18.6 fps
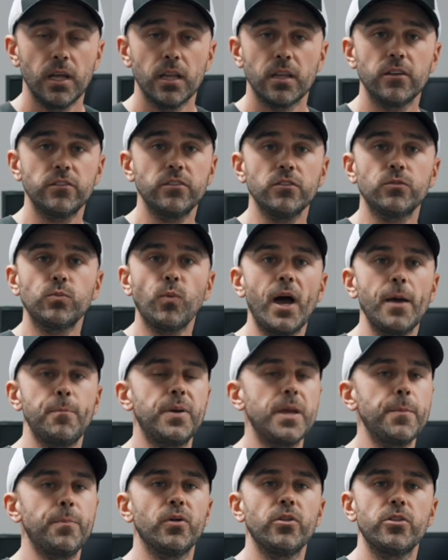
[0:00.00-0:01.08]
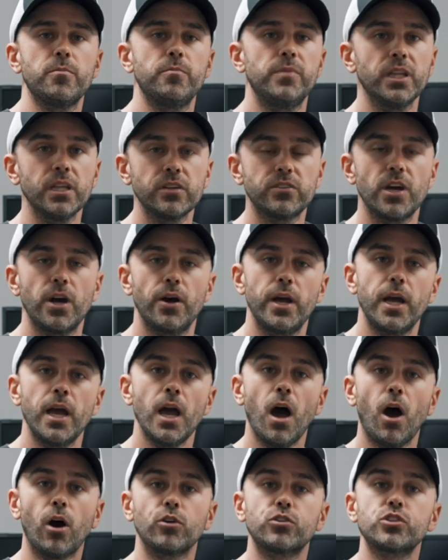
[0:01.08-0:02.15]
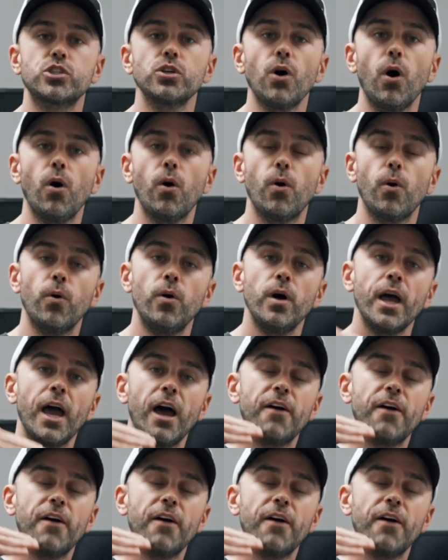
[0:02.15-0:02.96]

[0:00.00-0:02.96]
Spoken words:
This is why people in the military are so